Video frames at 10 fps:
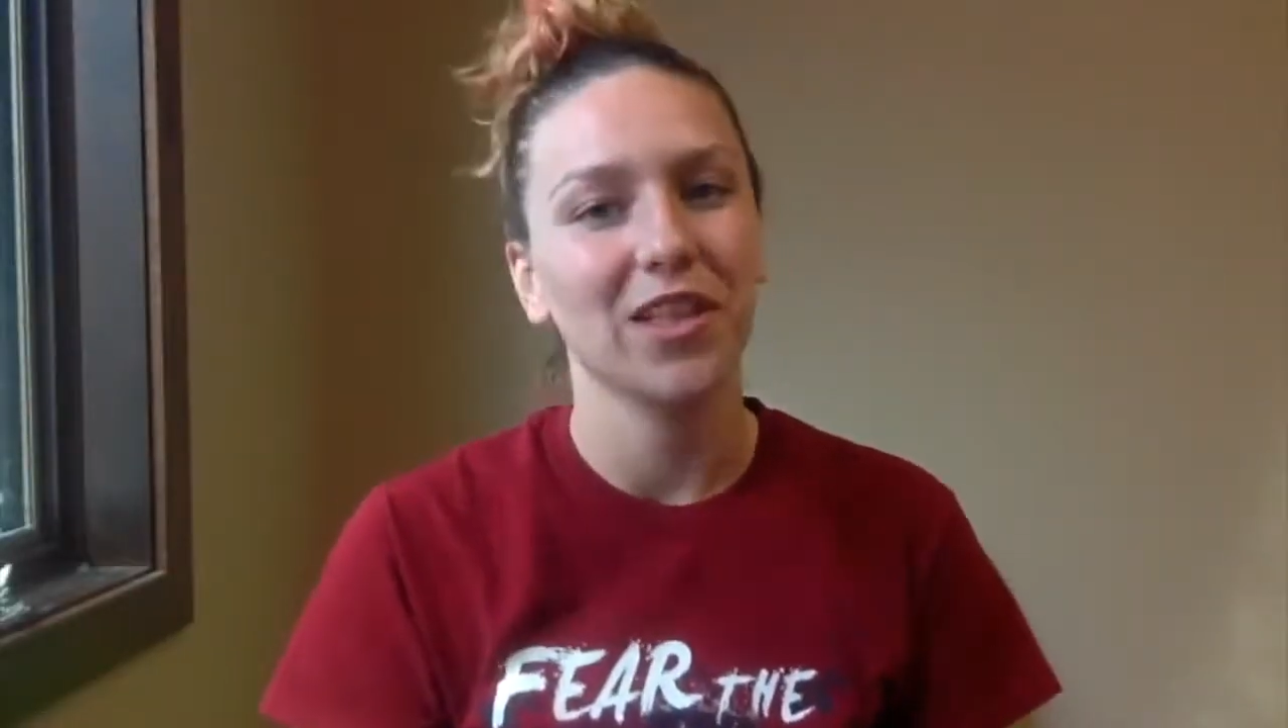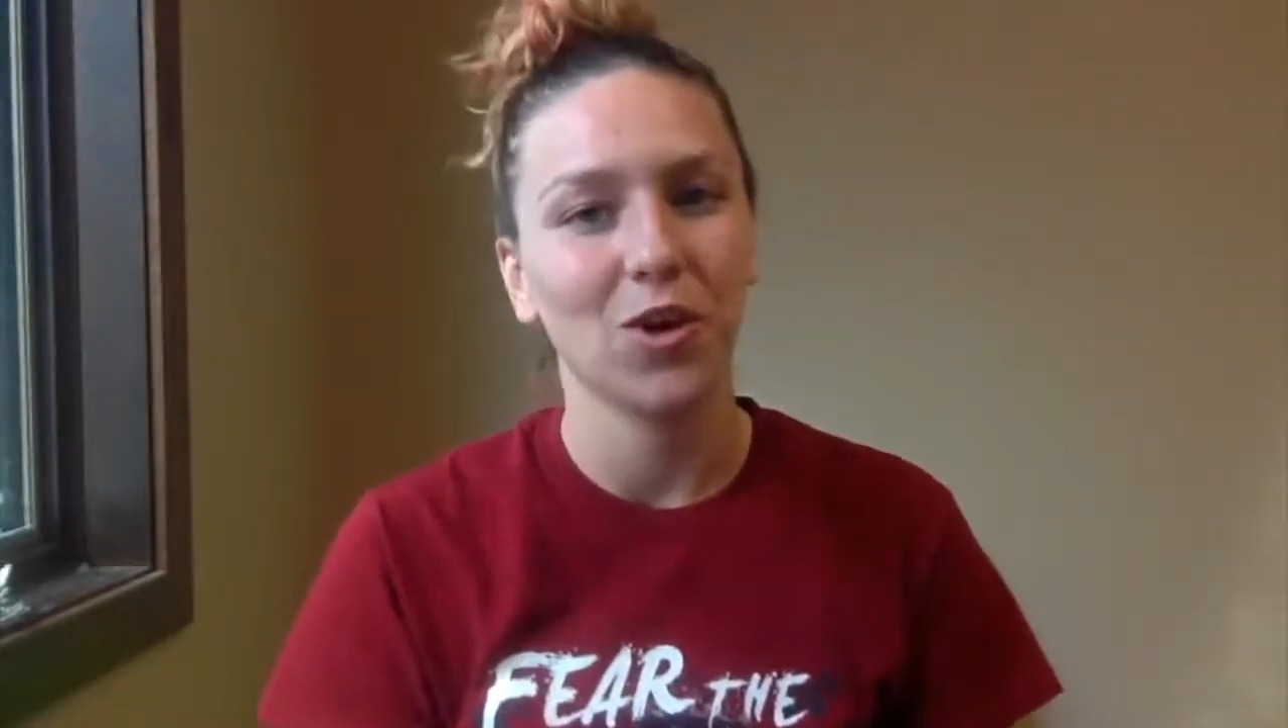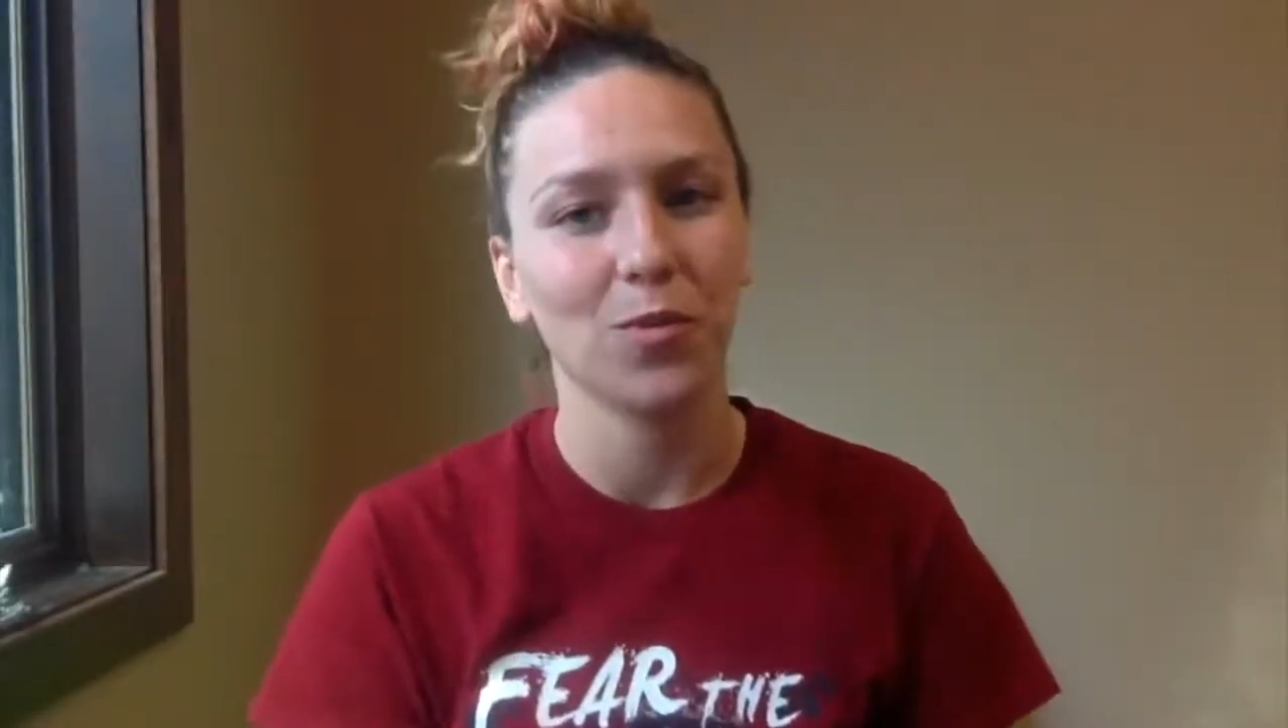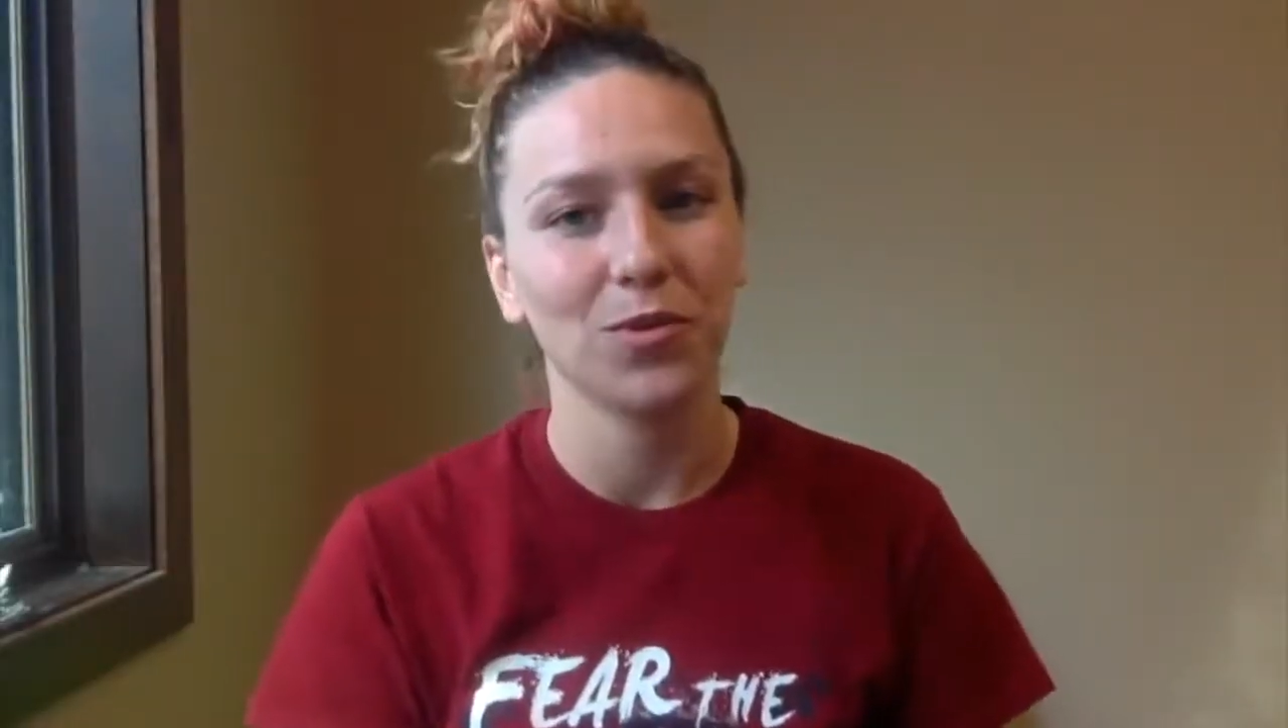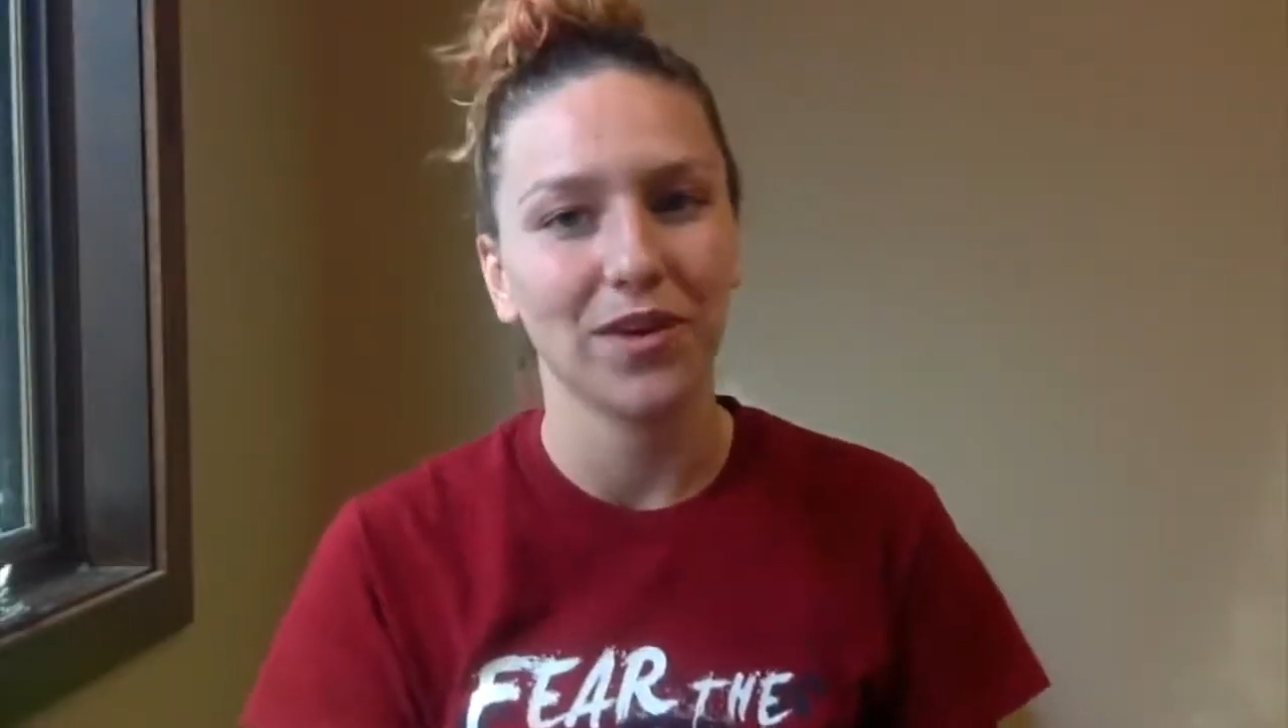
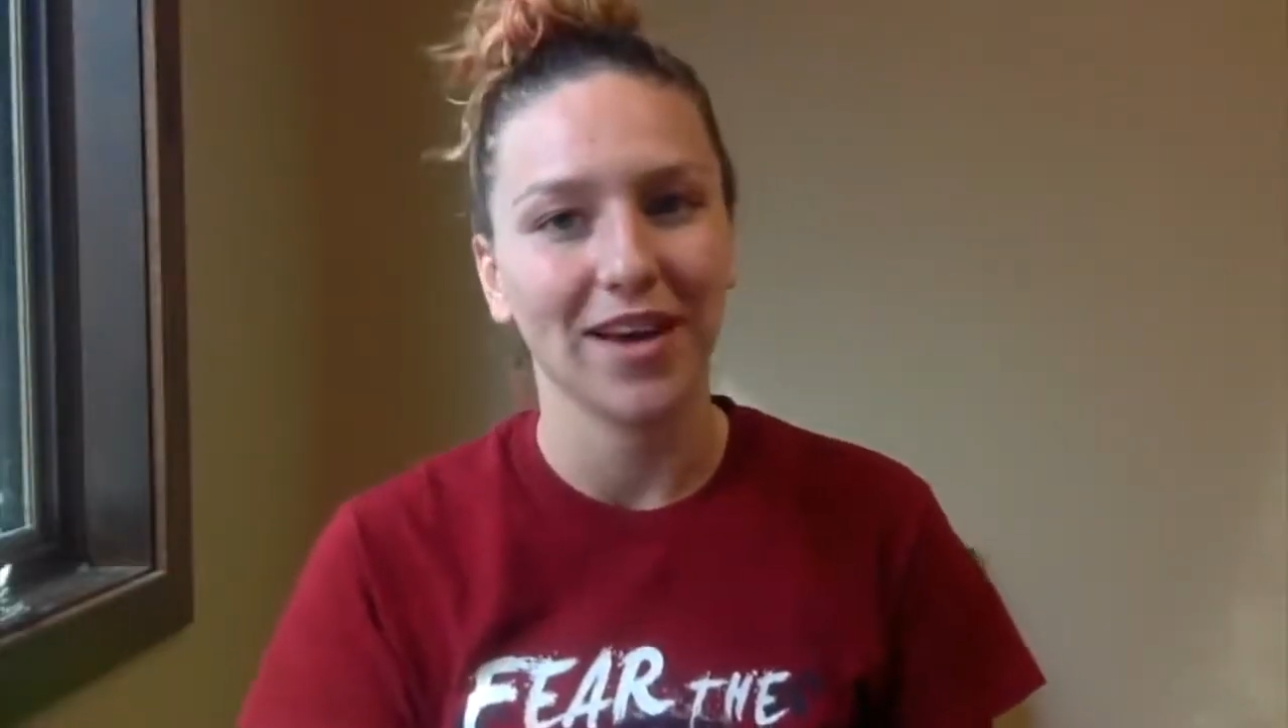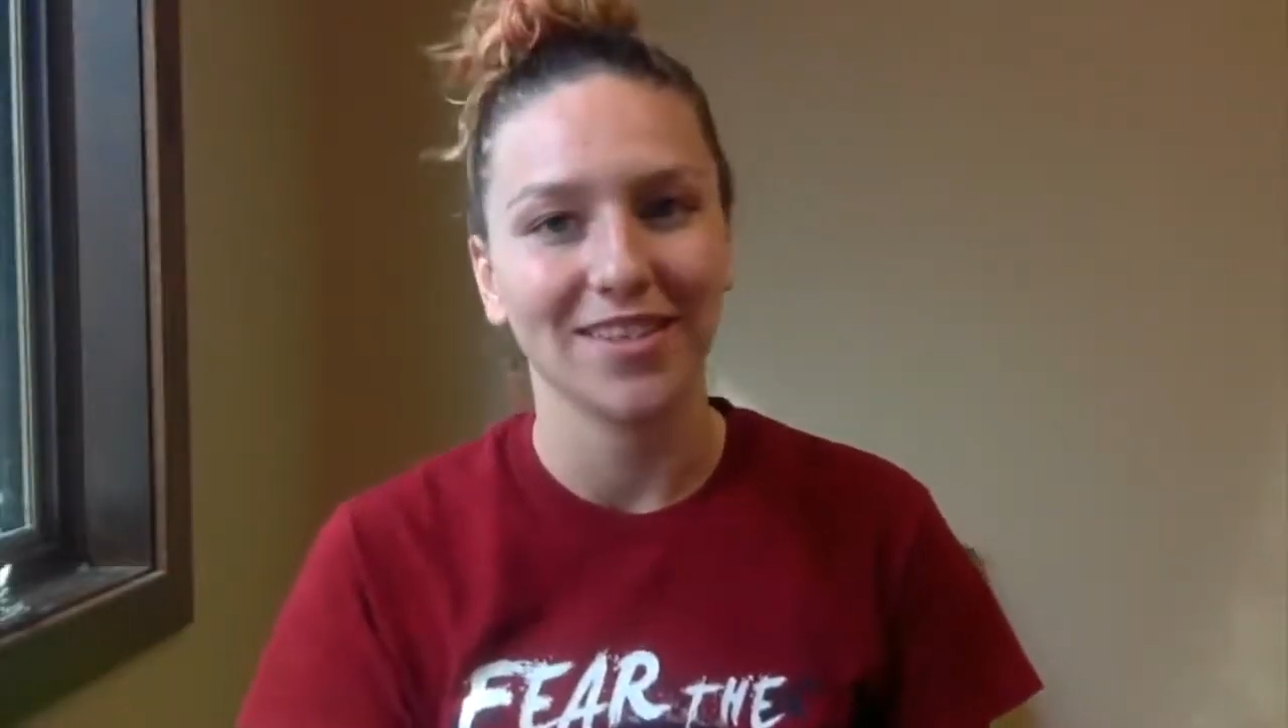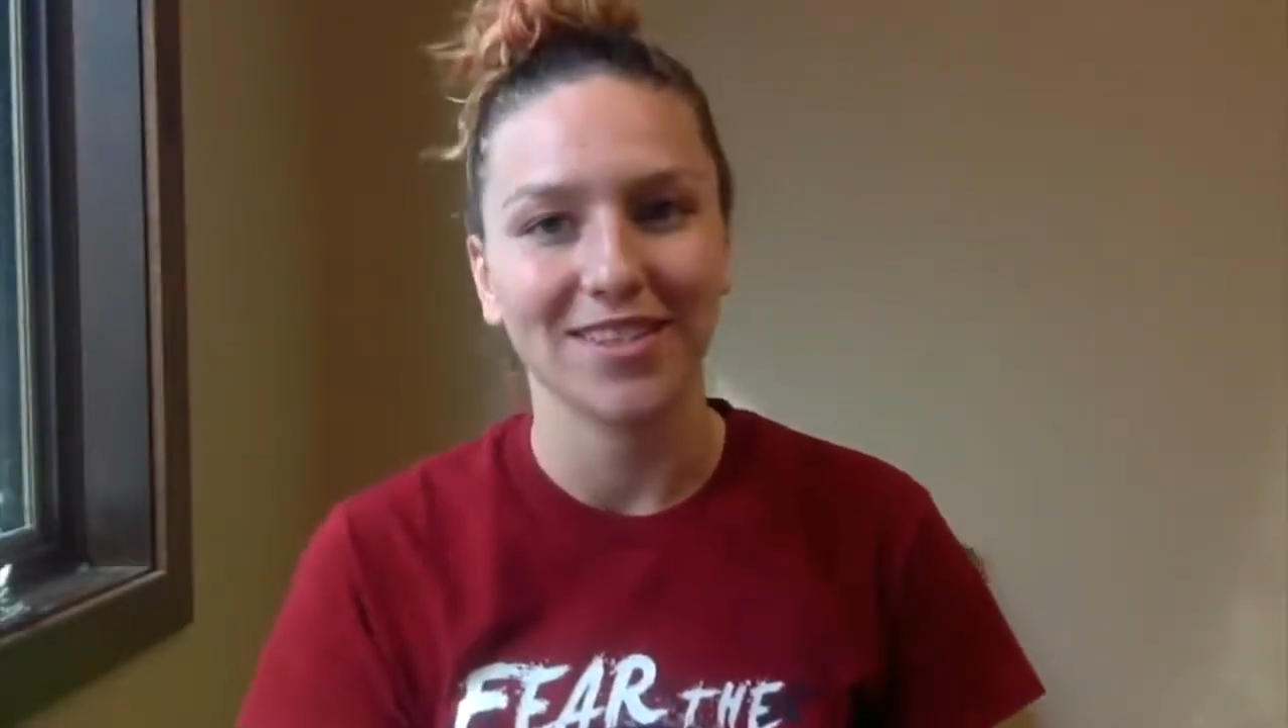hope you guys